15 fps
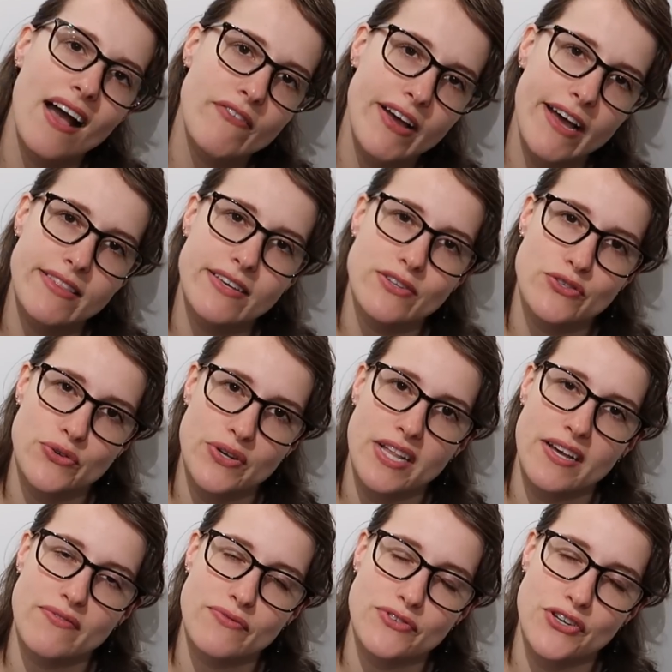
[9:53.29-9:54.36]
I've had the Enjoy
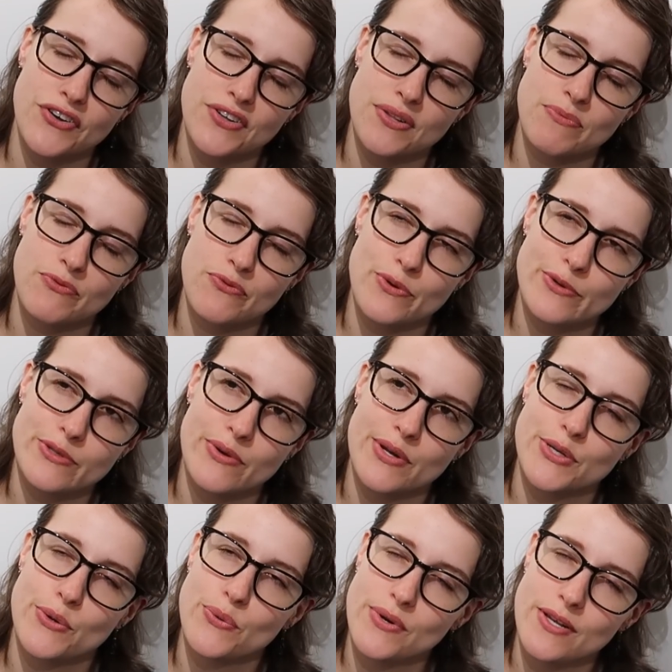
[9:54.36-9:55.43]
Life chocolate before, so I
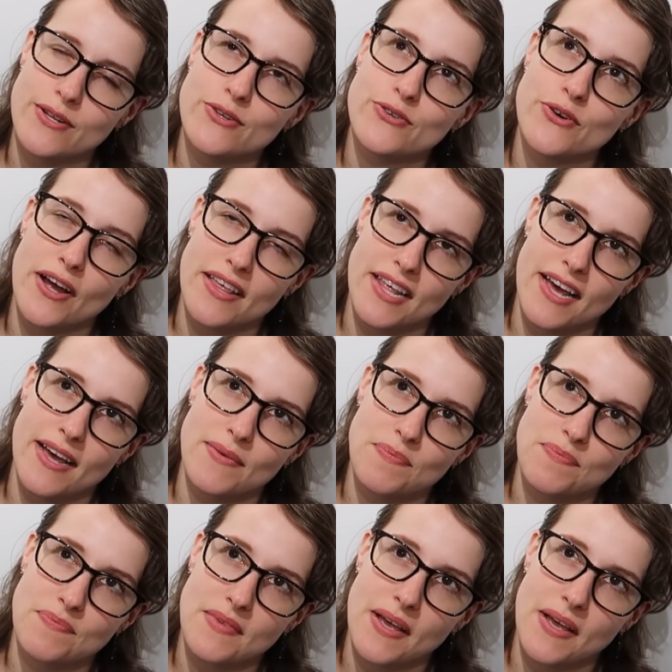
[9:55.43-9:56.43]
don't need to try that.